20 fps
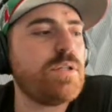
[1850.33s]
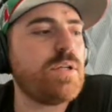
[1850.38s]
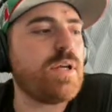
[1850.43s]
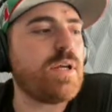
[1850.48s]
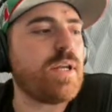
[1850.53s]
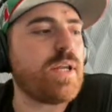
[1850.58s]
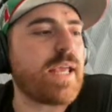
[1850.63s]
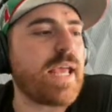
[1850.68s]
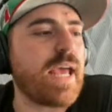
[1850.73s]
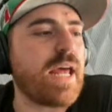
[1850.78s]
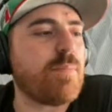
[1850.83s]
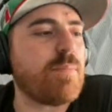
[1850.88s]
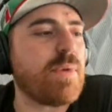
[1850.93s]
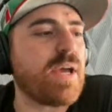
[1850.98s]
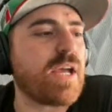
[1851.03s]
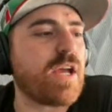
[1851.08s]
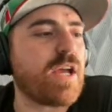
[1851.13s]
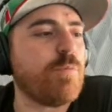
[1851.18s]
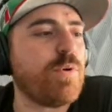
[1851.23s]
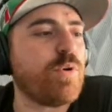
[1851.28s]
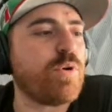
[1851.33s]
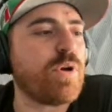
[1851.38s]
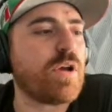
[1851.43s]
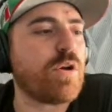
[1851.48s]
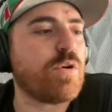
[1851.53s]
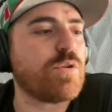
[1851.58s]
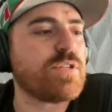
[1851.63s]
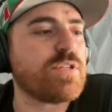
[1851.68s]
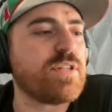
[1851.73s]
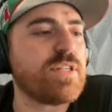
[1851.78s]
And again, Emeka Ibuka
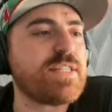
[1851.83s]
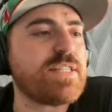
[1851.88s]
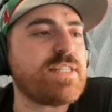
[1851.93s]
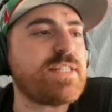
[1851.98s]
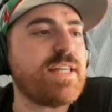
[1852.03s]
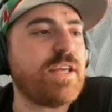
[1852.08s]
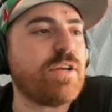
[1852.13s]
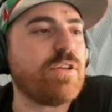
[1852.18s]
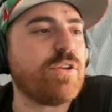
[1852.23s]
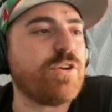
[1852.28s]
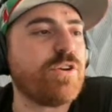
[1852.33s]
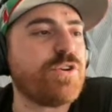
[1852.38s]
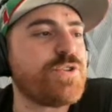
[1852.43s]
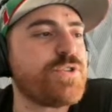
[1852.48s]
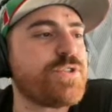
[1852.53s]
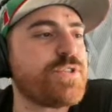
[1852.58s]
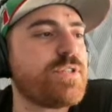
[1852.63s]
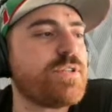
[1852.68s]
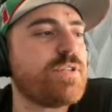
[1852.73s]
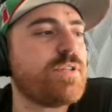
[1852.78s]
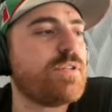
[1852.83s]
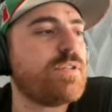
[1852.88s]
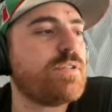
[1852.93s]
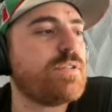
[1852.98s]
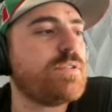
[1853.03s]
goes to the Steelers.